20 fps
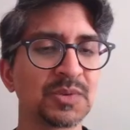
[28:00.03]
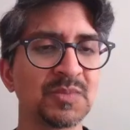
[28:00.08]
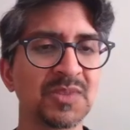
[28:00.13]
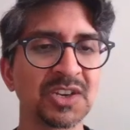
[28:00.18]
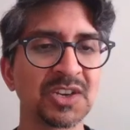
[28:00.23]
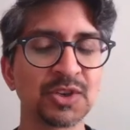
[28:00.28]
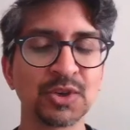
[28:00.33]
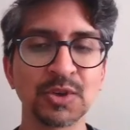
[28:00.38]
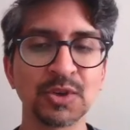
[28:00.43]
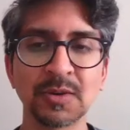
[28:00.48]

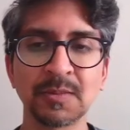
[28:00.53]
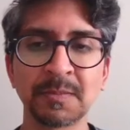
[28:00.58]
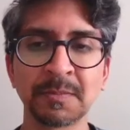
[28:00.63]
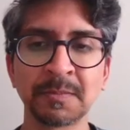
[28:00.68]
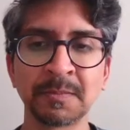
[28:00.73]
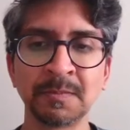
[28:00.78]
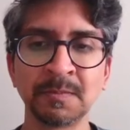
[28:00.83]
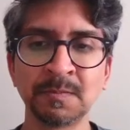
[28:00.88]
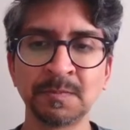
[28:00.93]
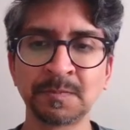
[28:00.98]
mixture.
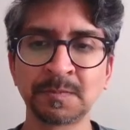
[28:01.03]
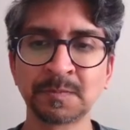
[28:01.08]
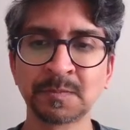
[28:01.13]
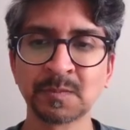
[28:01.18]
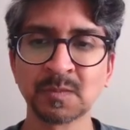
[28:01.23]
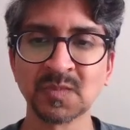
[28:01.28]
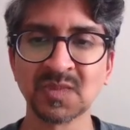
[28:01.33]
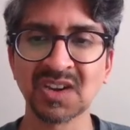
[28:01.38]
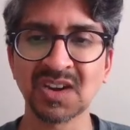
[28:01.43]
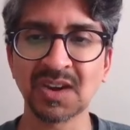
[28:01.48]

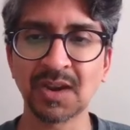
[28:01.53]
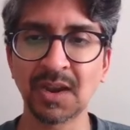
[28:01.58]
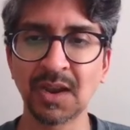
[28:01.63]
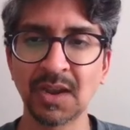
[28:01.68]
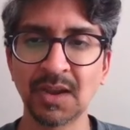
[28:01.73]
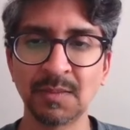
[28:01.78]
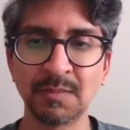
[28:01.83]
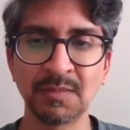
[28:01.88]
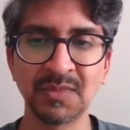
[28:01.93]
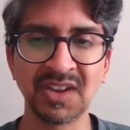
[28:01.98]

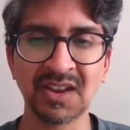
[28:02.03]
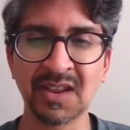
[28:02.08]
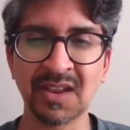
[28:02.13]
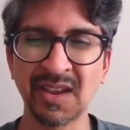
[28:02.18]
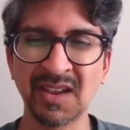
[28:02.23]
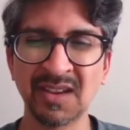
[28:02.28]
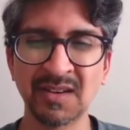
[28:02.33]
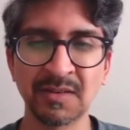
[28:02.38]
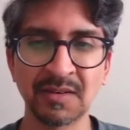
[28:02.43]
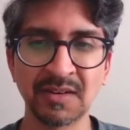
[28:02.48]

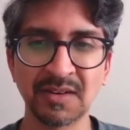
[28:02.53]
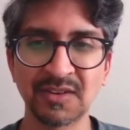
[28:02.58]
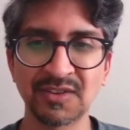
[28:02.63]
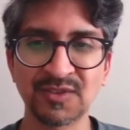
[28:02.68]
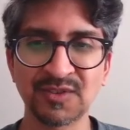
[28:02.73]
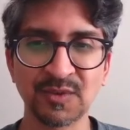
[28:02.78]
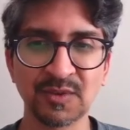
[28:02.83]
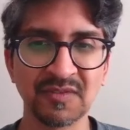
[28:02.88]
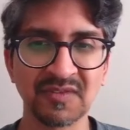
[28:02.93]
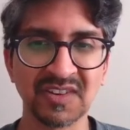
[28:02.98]
Again,
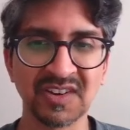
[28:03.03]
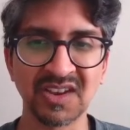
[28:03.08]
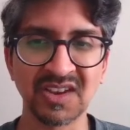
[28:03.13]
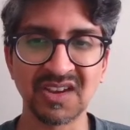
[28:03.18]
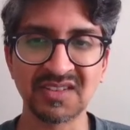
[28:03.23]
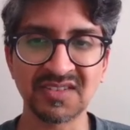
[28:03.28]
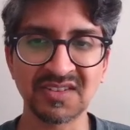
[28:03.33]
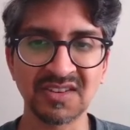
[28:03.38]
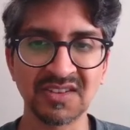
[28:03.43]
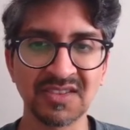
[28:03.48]
sort of
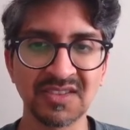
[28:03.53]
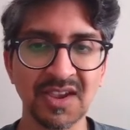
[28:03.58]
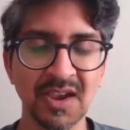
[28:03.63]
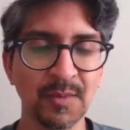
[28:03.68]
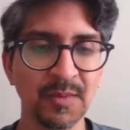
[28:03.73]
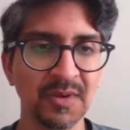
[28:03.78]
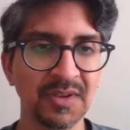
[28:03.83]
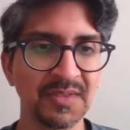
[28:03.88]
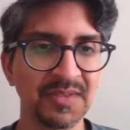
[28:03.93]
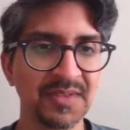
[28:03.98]
guessed at that
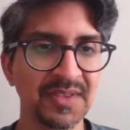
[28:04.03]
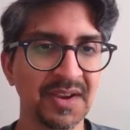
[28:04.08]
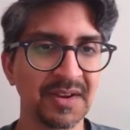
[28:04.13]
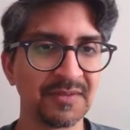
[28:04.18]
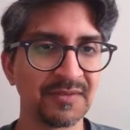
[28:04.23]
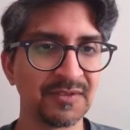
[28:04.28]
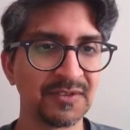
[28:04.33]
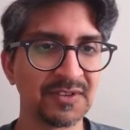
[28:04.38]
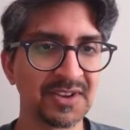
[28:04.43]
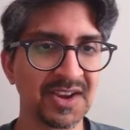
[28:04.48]
one.
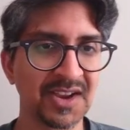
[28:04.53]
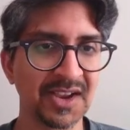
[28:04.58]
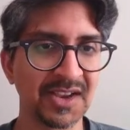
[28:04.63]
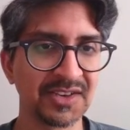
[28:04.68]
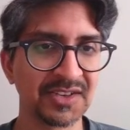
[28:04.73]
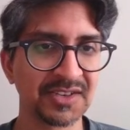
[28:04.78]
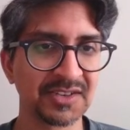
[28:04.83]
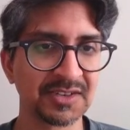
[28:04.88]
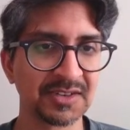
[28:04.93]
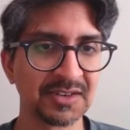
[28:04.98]
Thankfully,
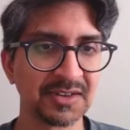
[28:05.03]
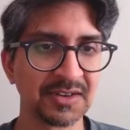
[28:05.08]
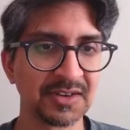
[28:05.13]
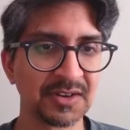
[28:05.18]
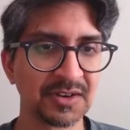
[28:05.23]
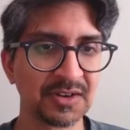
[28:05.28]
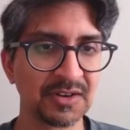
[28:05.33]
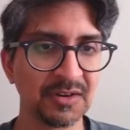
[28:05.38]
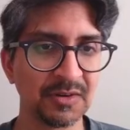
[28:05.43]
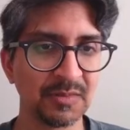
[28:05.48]
guessed
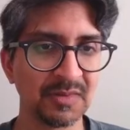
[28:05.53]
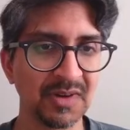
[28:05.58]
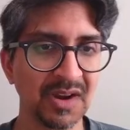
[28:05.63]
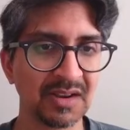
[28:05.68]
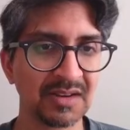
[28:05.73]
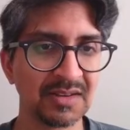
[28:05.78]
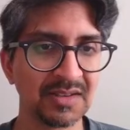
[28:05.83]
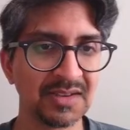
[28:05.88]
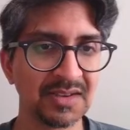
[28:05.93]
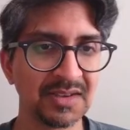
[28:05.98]

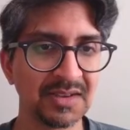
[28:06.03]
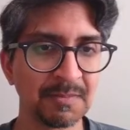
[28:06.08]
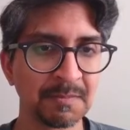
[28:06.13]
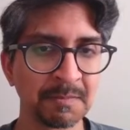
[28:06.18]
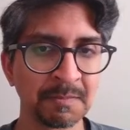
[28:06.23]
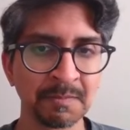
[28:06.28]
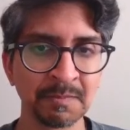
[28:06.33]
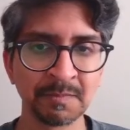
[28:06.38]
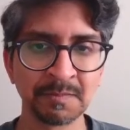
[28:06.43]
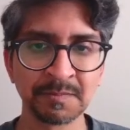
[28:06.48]
correctly.
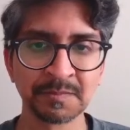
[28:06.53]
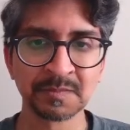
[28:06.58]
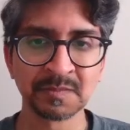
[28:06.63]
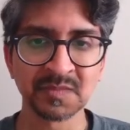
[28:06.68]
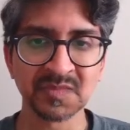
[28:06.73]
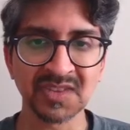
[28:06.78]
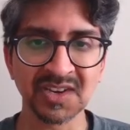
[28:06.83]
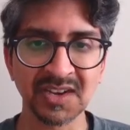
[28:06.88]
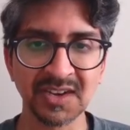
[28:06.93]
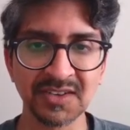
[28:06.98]

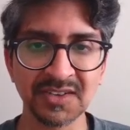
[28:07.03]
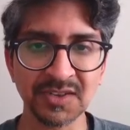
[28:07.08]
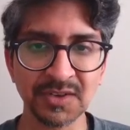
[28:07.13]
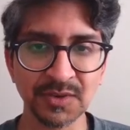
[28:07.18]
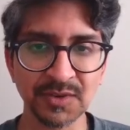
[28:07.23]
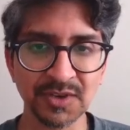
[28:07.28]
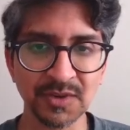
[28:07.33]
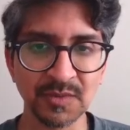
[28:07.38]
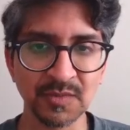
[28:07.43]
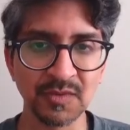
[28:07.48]
I still
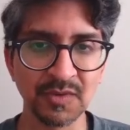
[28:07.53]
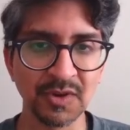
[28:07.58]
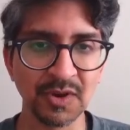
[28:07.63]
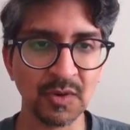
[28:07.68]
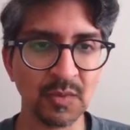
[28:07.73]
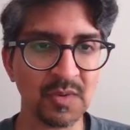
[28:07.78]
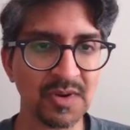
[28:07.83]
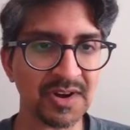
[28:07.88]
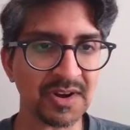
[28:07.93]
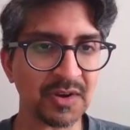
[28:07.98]
don't know
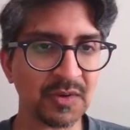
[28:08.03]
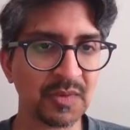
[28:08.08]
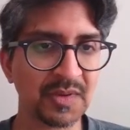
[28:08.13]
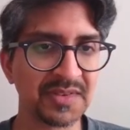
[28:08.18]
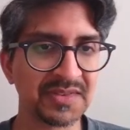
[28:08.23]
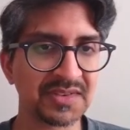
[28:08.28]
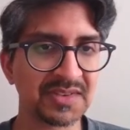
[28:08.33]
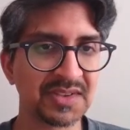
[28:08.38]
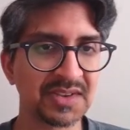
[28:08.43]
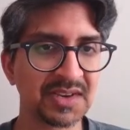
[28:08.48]
what a
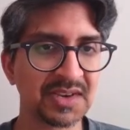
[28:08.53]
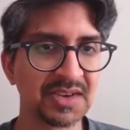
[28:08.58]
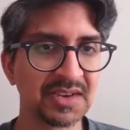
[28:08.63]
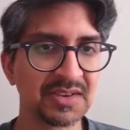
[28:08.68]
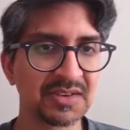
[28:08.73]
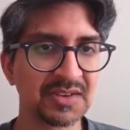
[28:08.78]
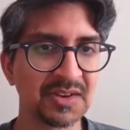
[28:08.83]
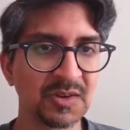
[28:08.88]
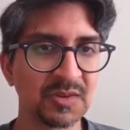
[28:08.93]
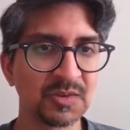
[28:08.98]
quisling
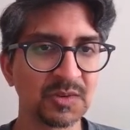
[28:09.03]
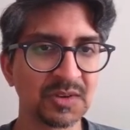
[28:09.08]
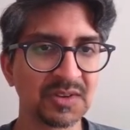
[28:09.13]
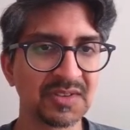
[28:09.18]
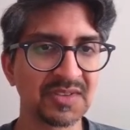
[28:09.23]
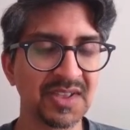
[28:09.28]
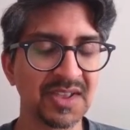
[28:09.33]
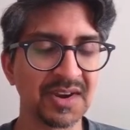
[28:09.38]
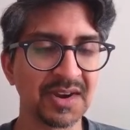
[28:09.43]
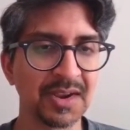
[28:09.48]
is. I'll look
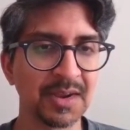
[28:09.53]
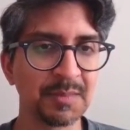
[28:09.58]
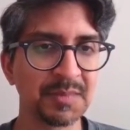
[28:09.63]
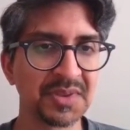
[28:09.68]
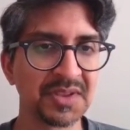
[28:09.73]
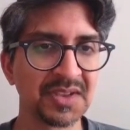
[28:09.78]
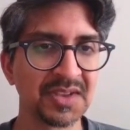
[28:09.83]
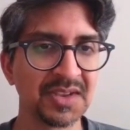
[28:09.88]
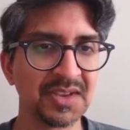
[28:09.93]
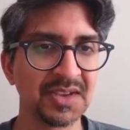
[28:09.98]
that up.
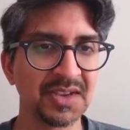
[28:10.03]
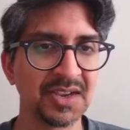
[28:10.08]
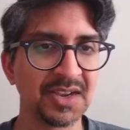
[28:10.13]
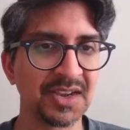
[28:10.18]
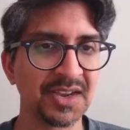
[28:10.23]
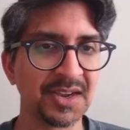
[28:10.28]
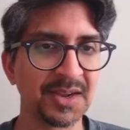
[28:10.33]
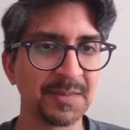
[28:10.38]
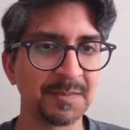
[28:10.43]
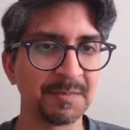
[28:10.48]

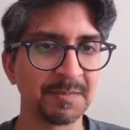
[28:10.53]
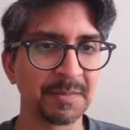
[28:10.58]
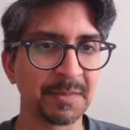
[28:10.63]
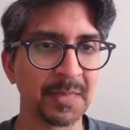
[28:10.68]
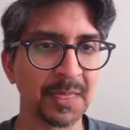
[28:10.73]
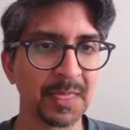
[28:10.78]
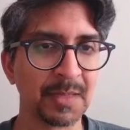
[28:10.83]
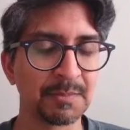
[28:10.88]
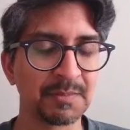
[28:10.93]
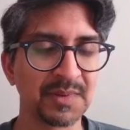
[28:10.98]

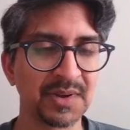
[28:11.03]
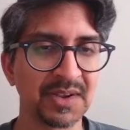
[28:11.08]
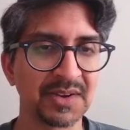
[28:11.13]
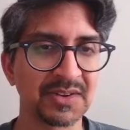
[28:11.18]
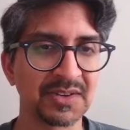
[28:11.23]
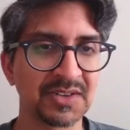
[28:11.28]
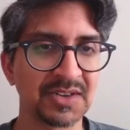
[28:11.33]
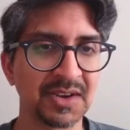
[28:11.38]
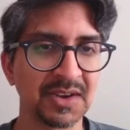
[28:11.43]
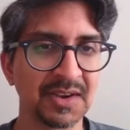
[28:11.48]
But